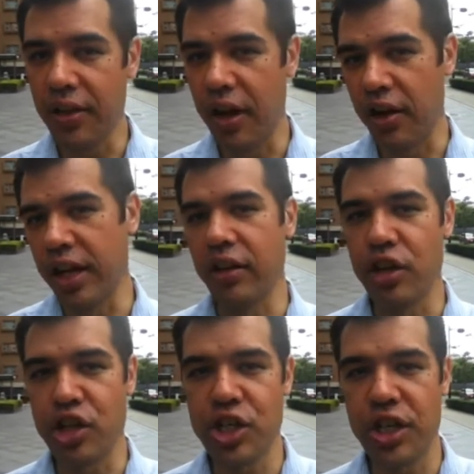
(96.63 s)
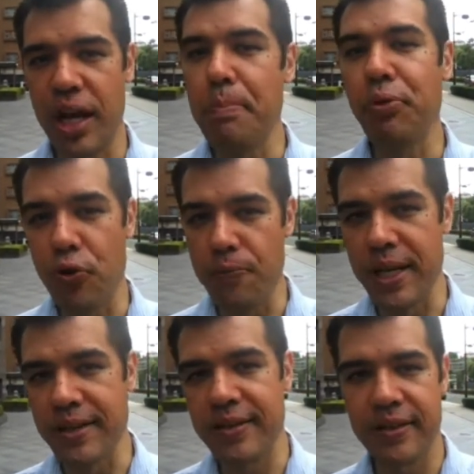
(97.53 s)
their English
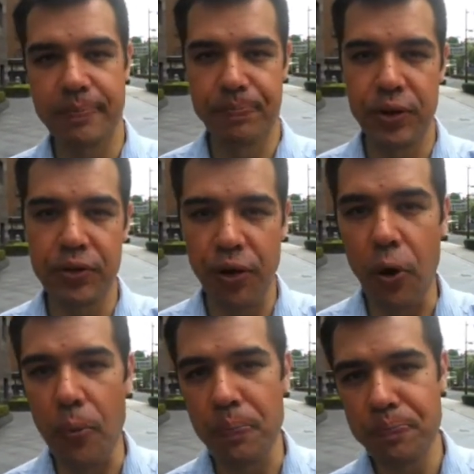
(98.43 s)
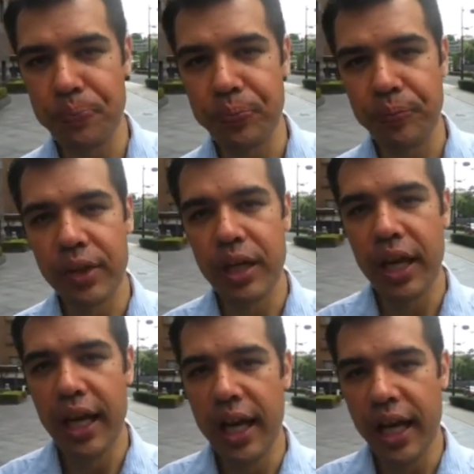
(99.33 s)
improvement. So,
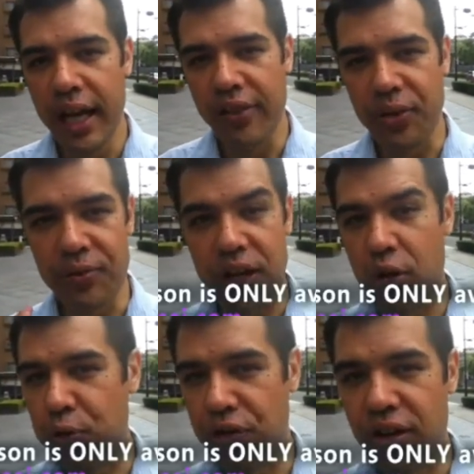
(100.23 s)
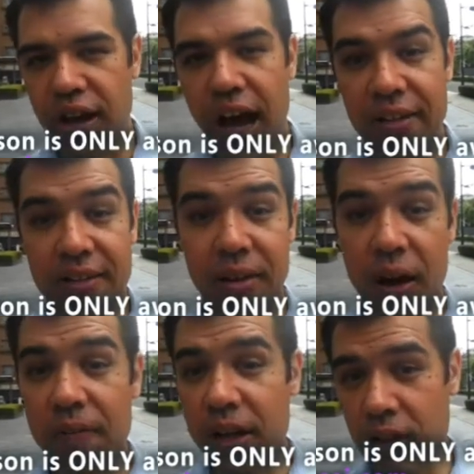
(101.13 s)
this video is not
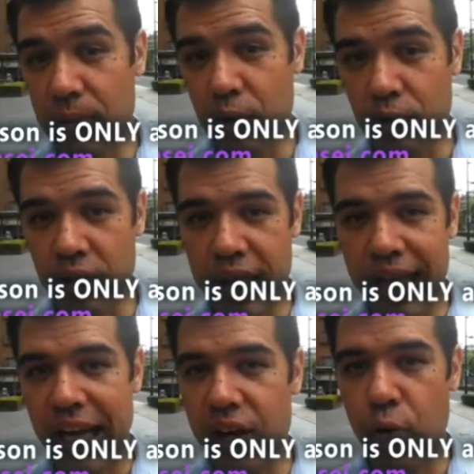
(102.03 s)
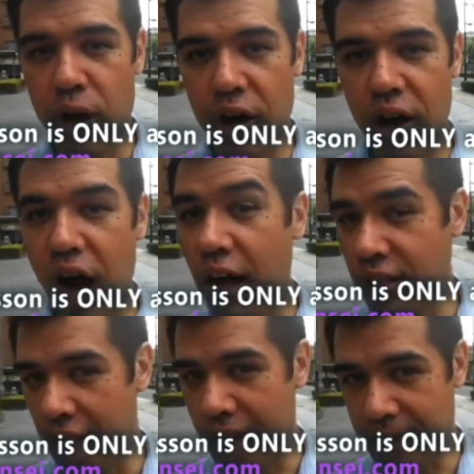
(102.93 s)
available anywhere
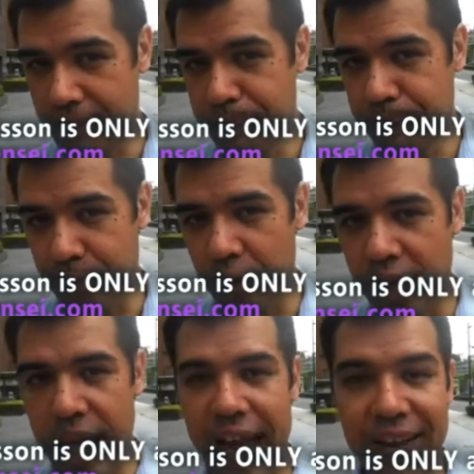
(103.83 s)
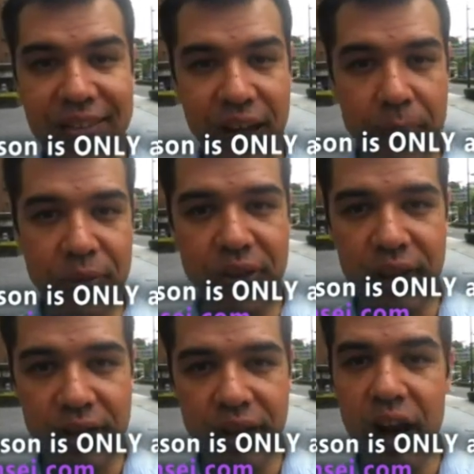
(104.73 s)
online, okay, except
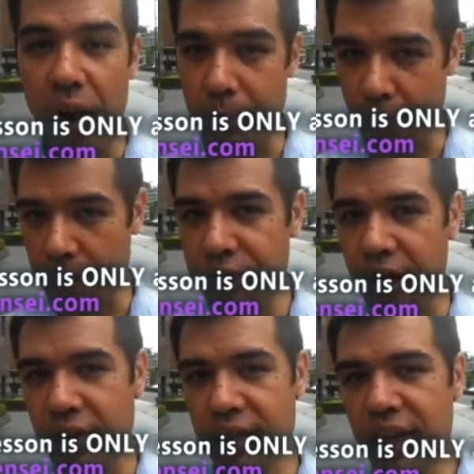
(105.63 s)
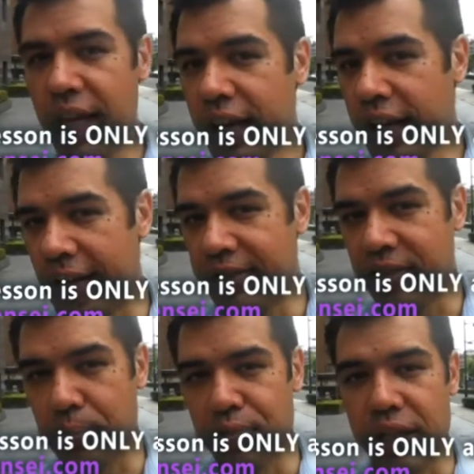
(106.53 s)
on my website. It's
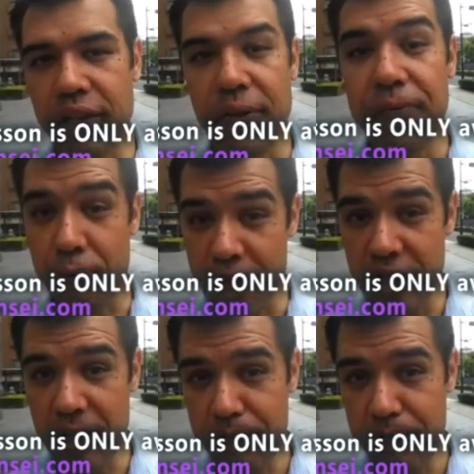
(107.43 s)
completely free,